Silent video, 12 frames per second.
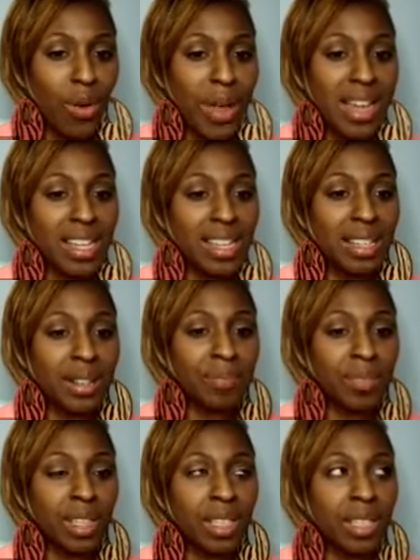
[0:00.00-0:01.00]

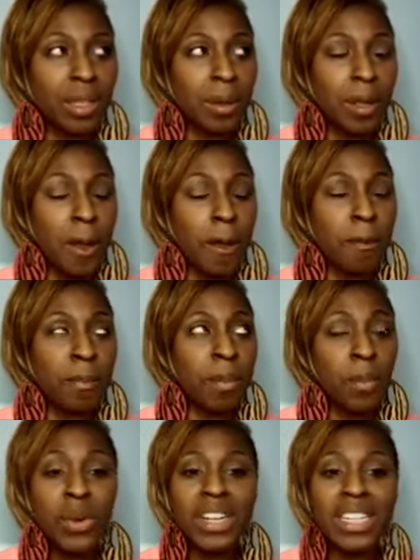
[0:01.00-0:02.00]
And be
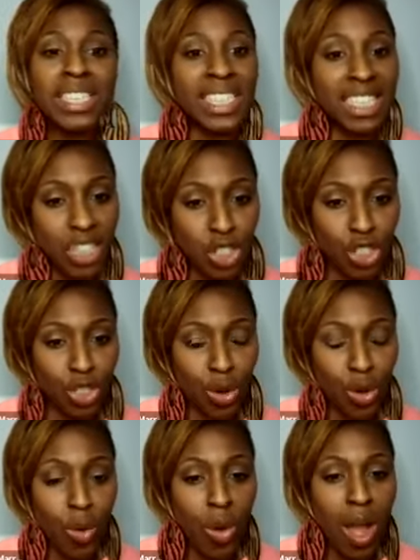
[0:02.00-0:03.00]
more
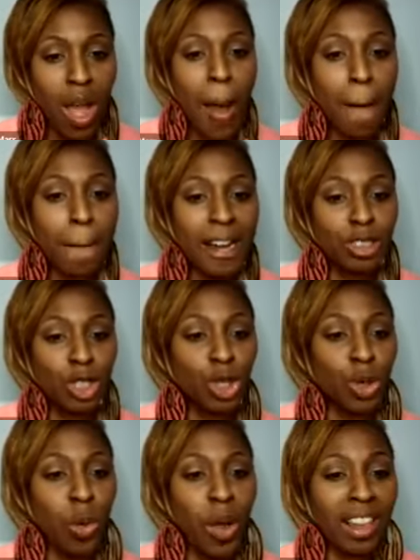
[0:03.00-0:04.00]
intentional about
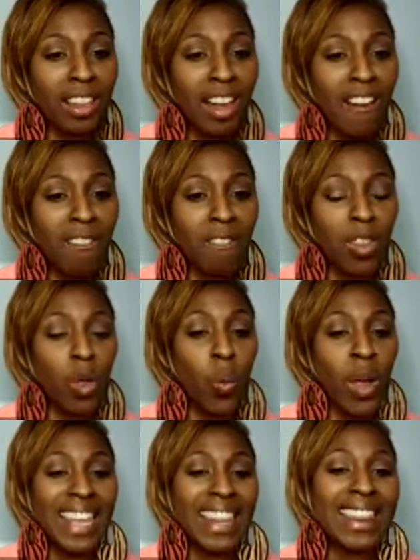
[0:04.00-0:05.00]
showing love the
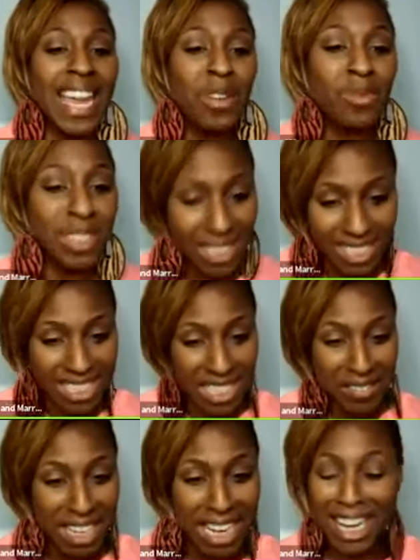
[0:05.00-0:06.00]
way they
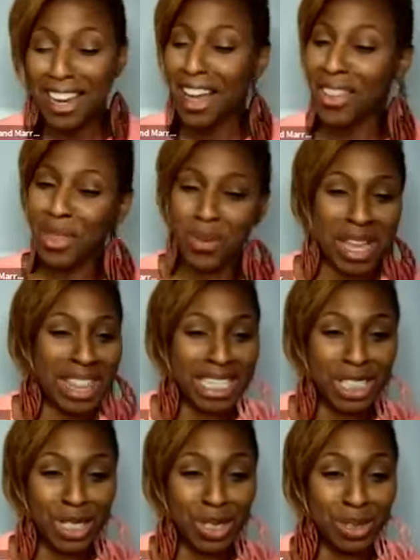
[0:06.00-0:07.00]
receive it, not the way
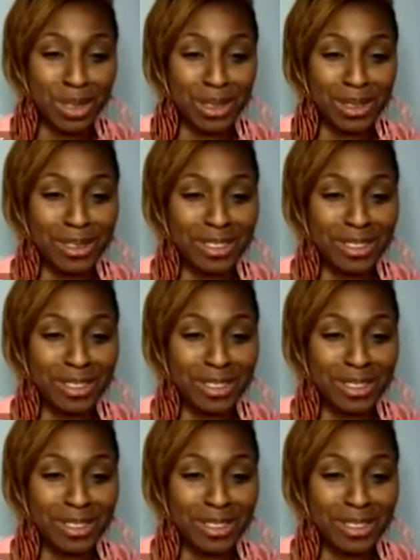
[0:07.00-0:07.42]
that you do.